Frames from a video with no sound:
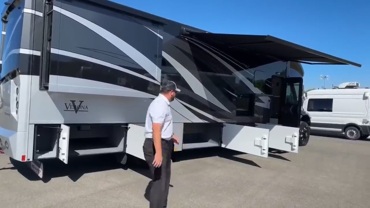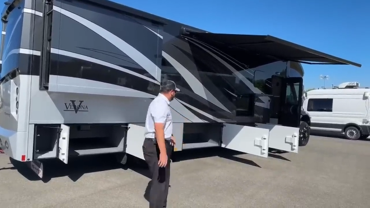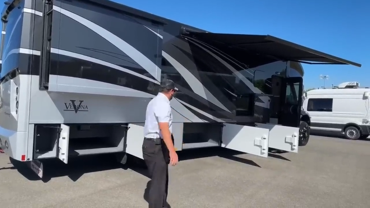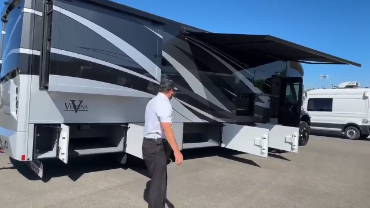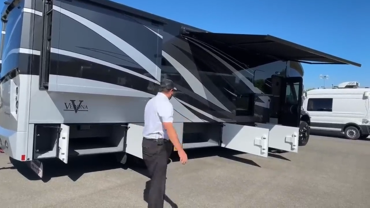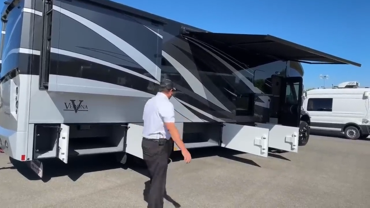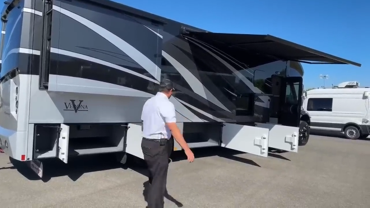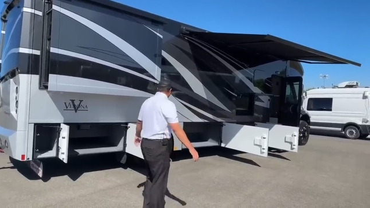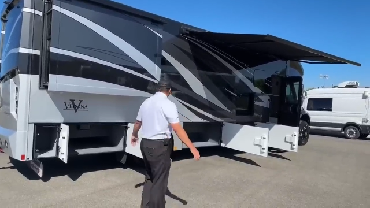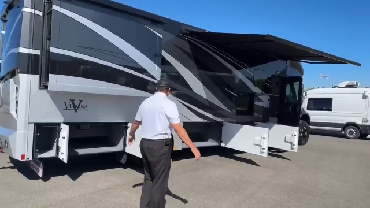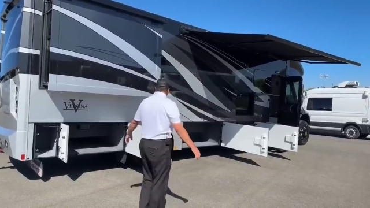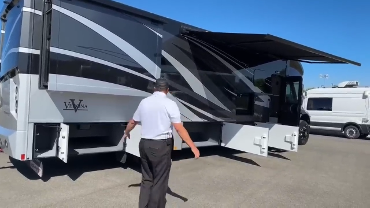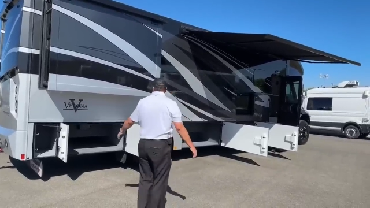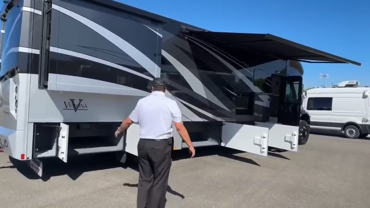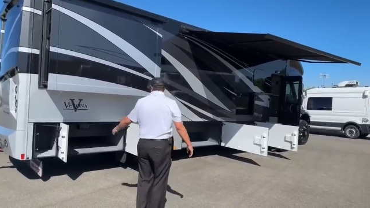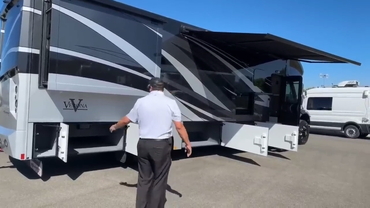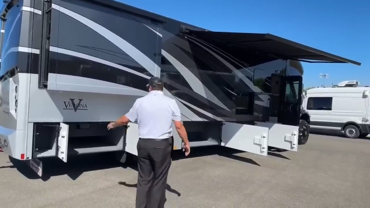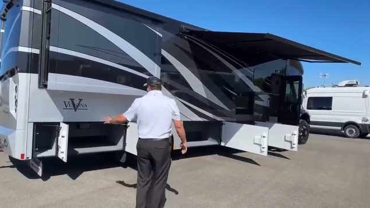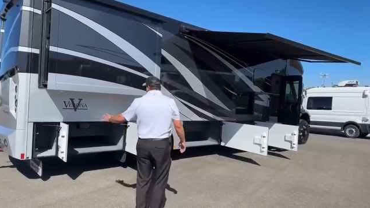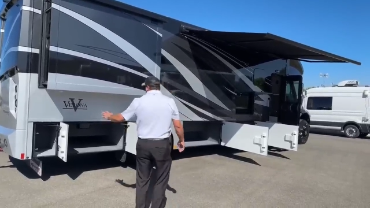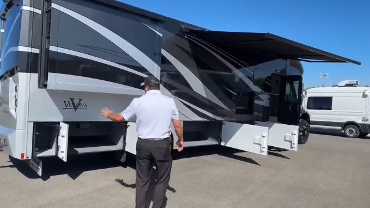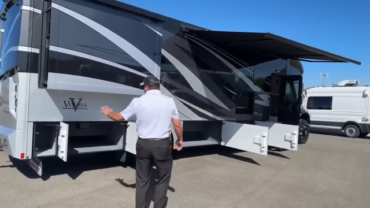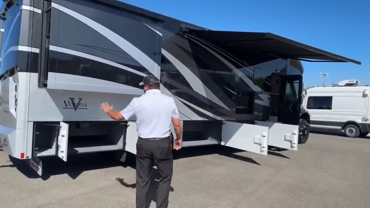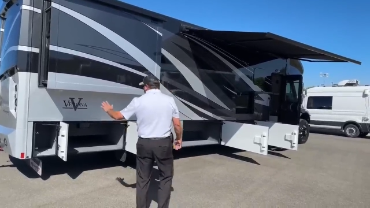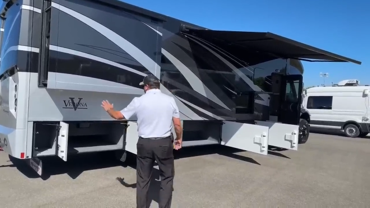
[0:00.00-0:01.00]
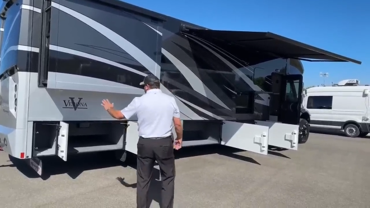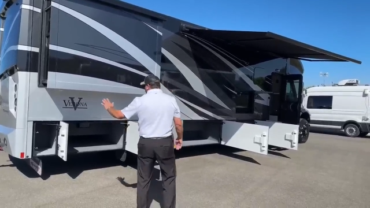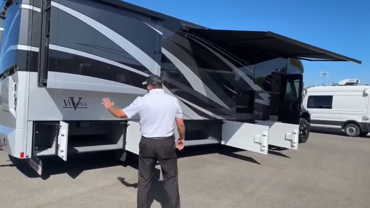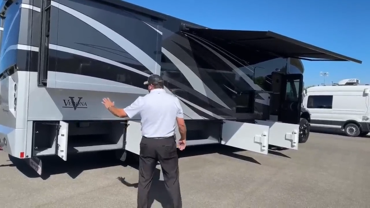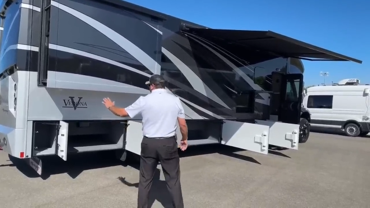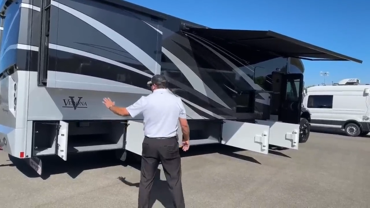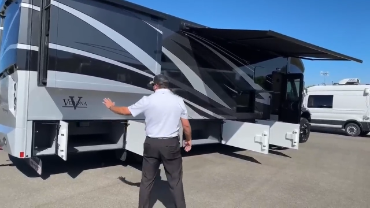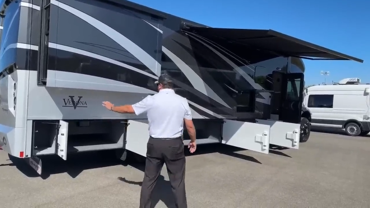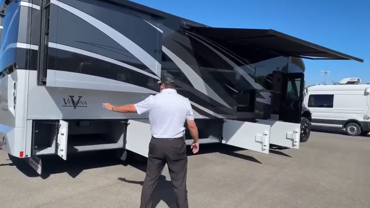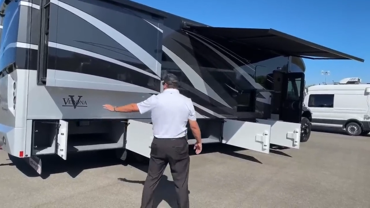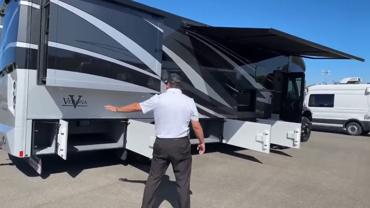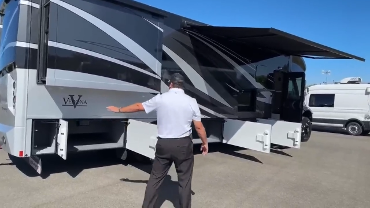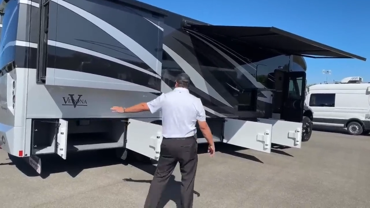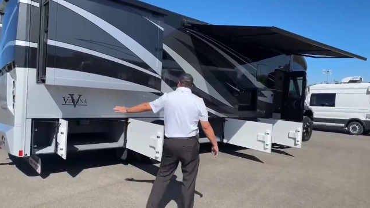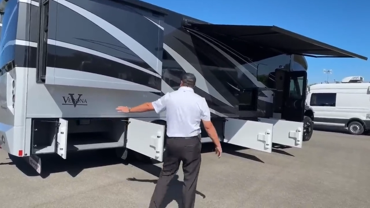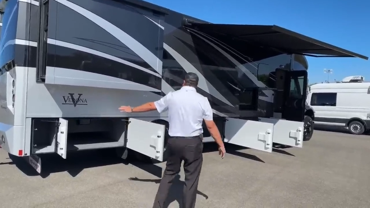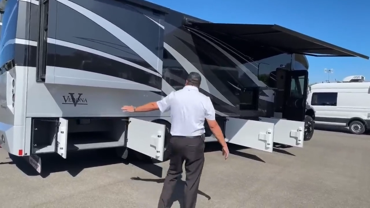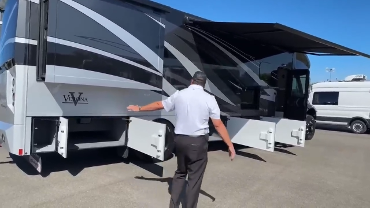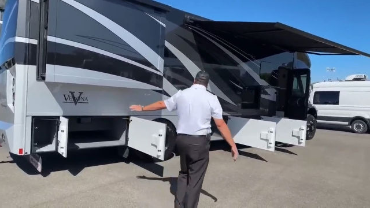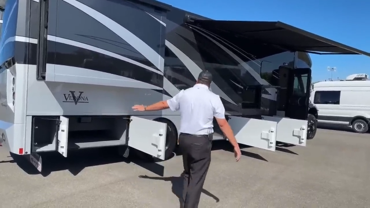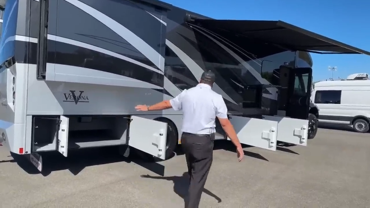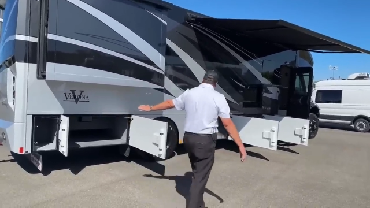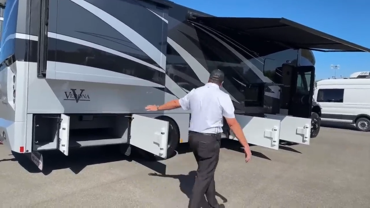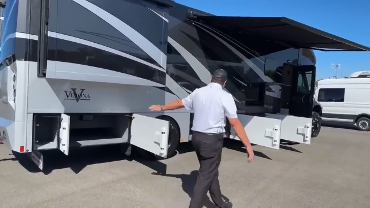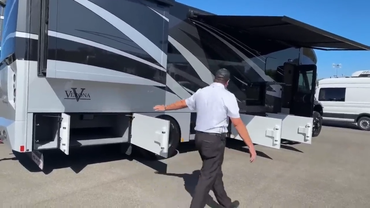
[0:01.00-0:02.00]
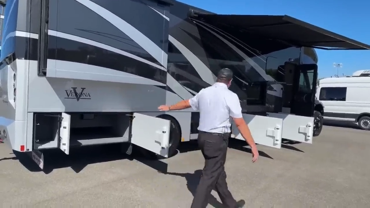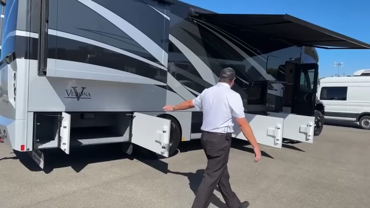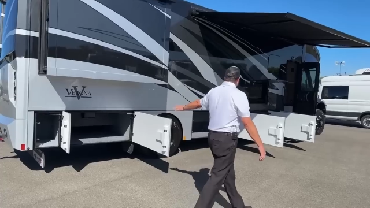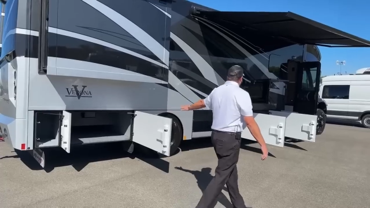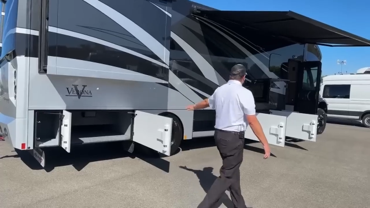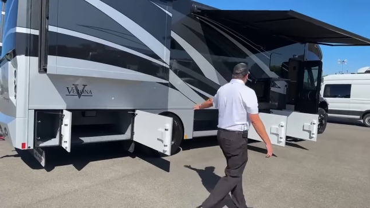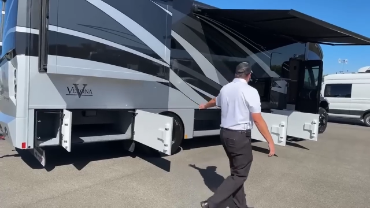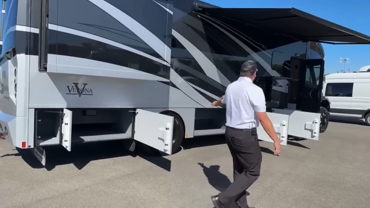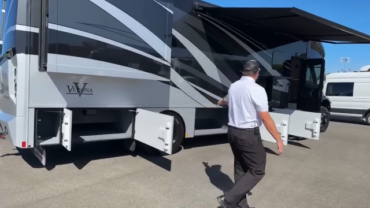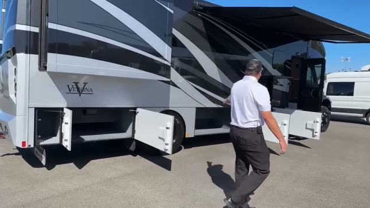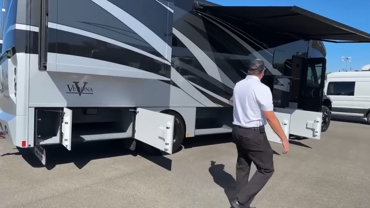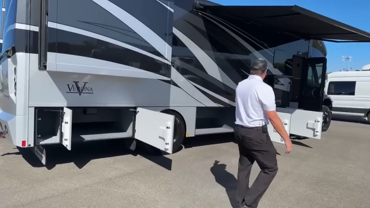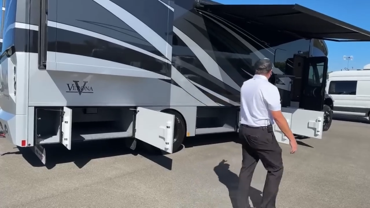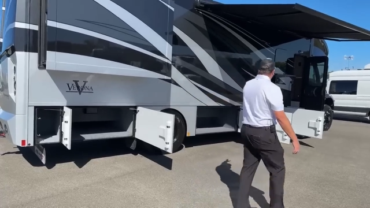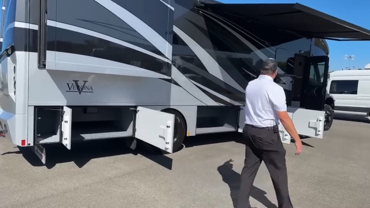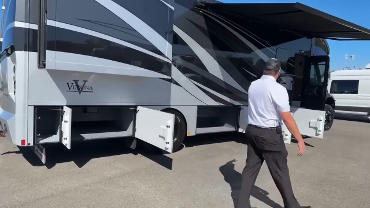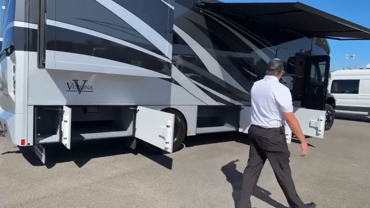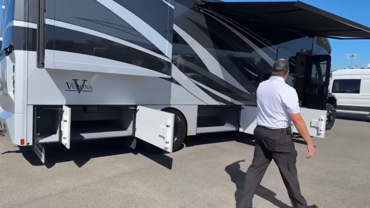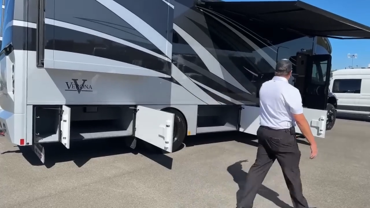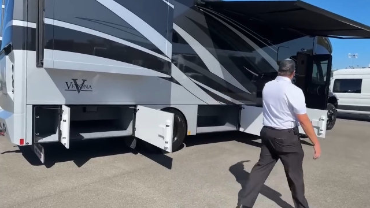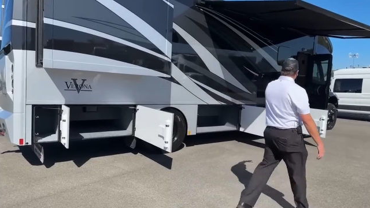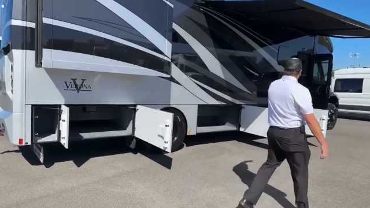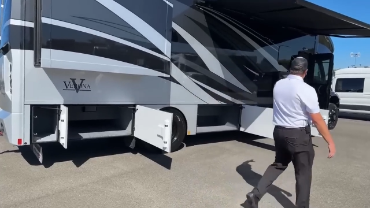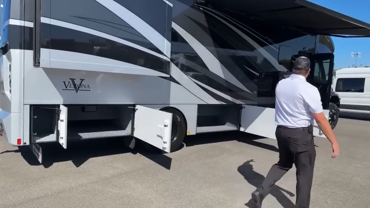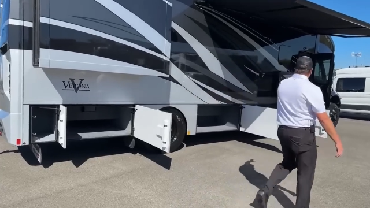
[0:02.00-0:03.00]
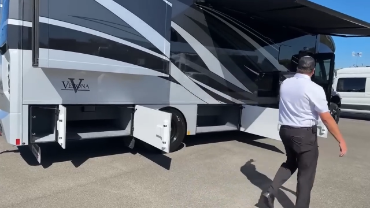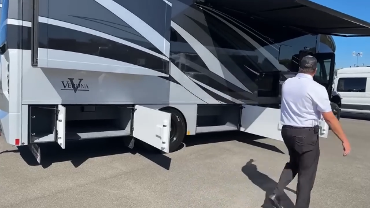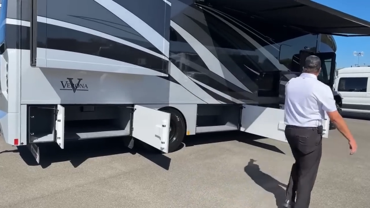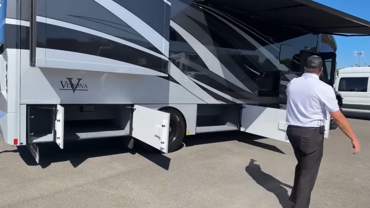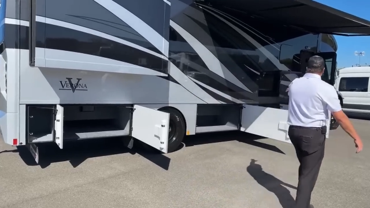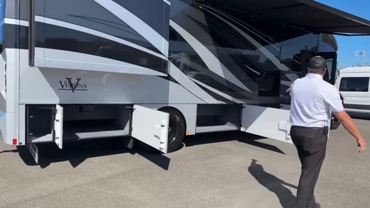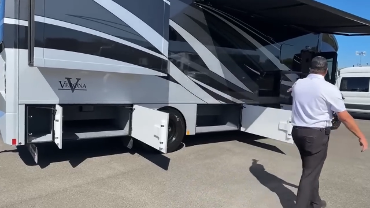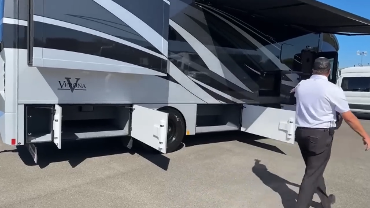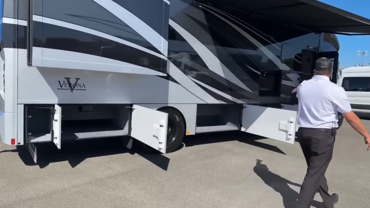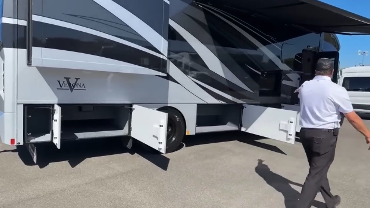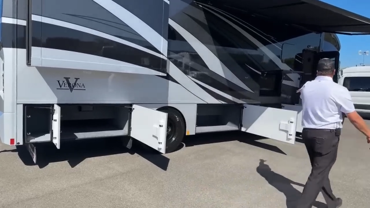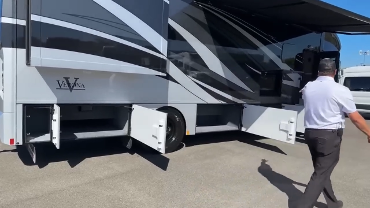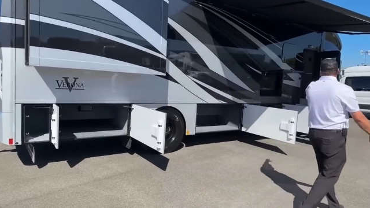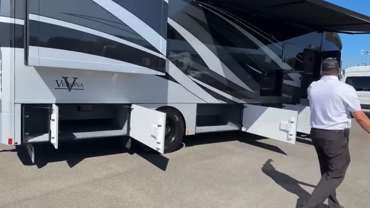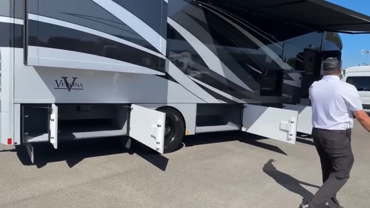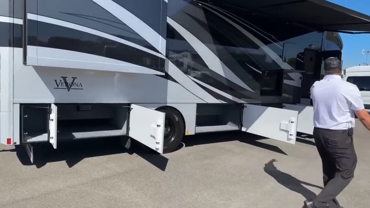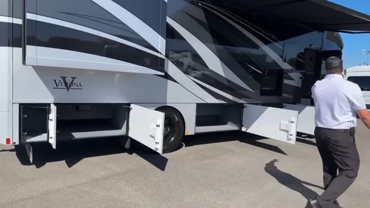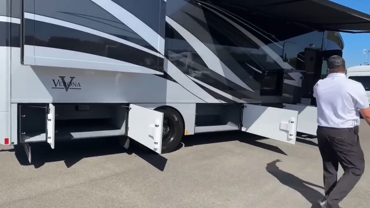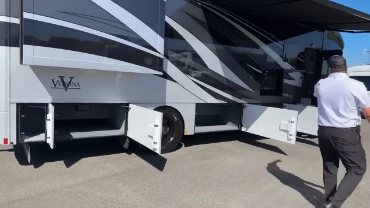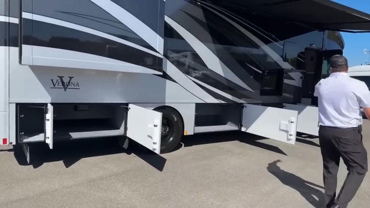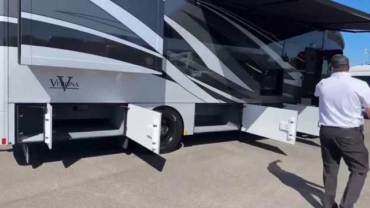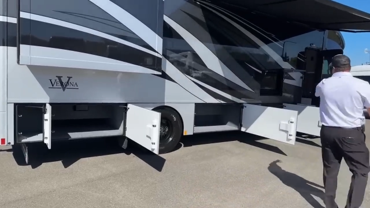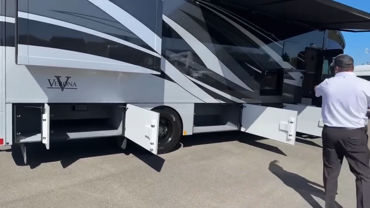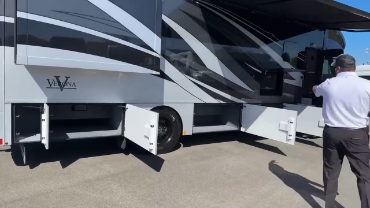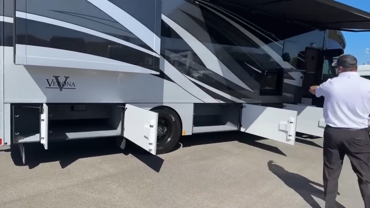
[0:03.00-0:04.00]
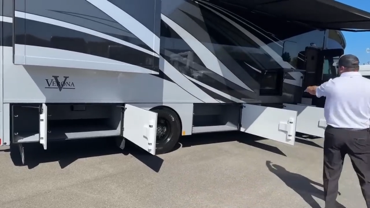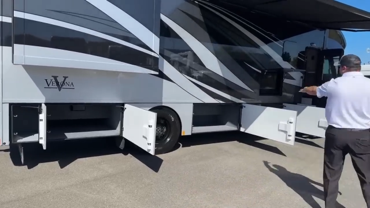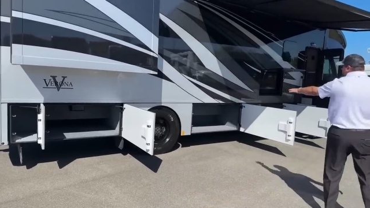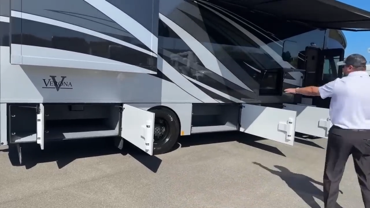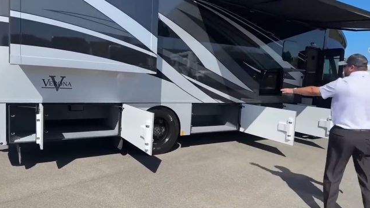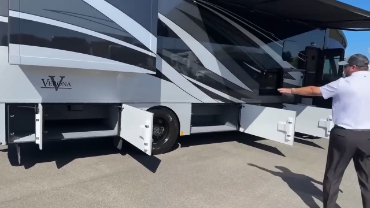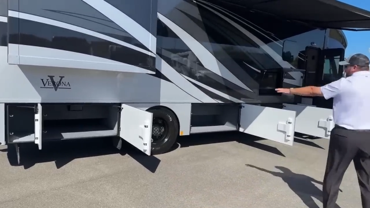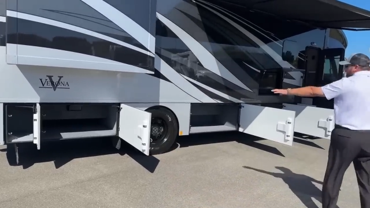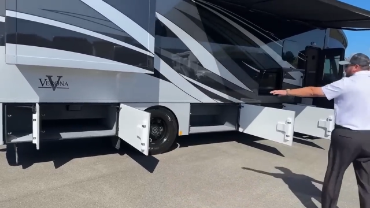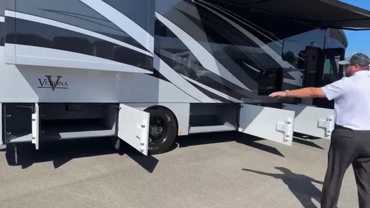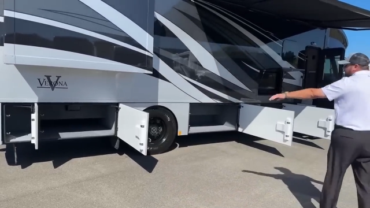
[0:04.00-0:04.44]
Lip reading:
[unreadable: no face in view]